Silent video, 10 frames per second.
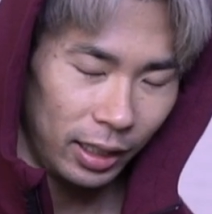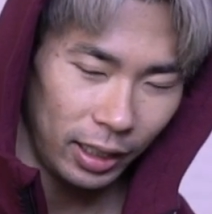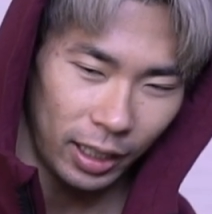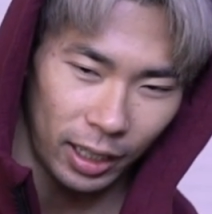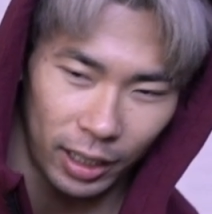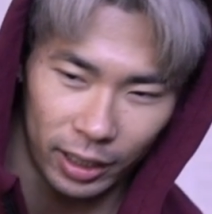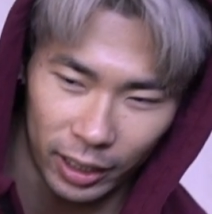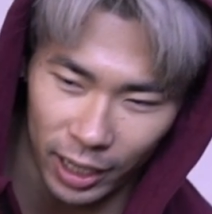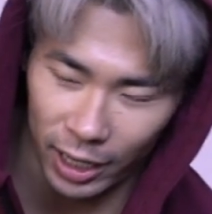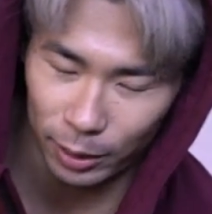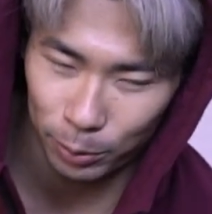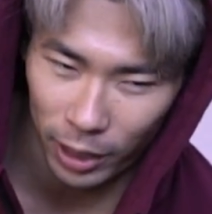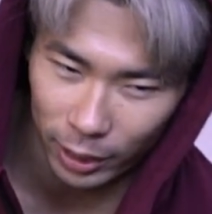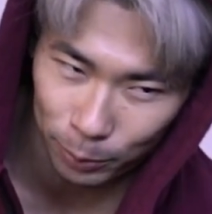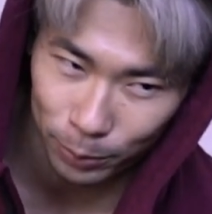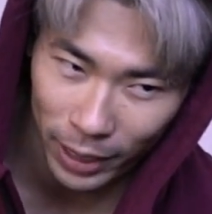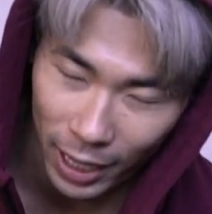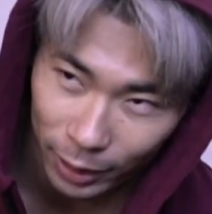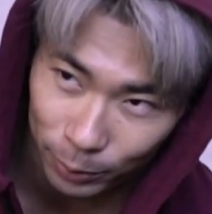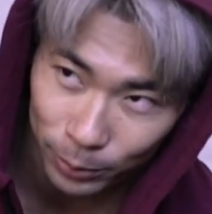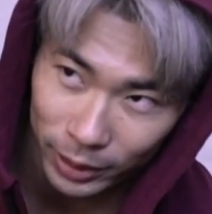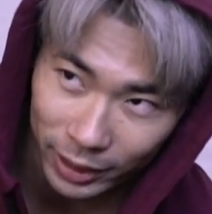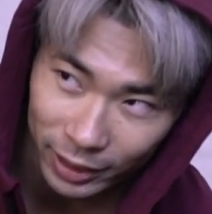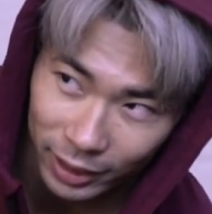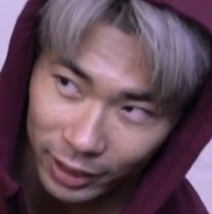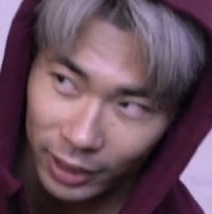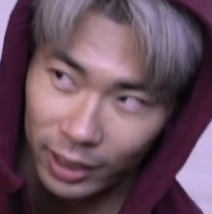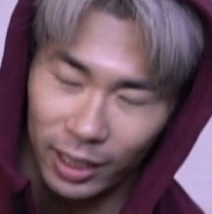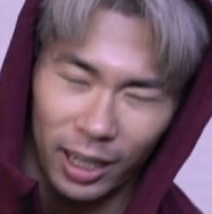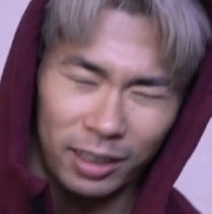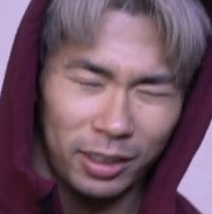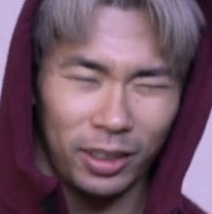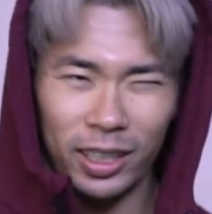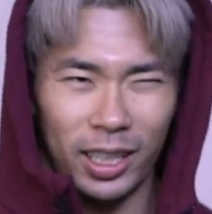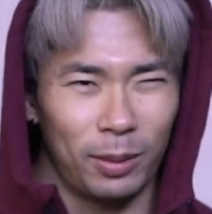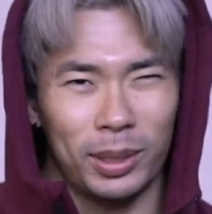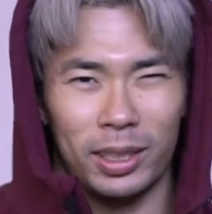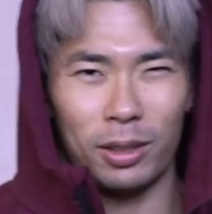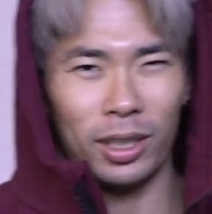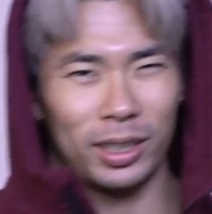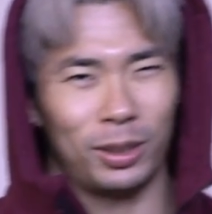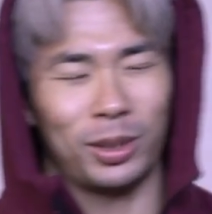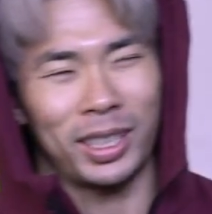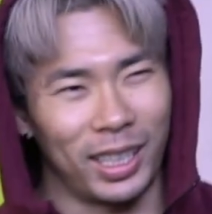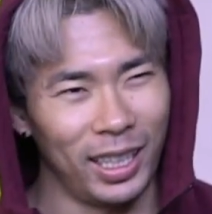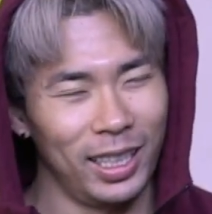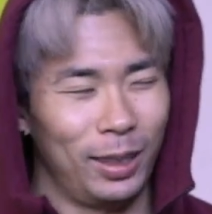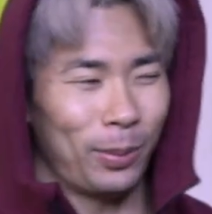Yeah, they kind of brought it back, but I don't know. They kept Trunks so skinny,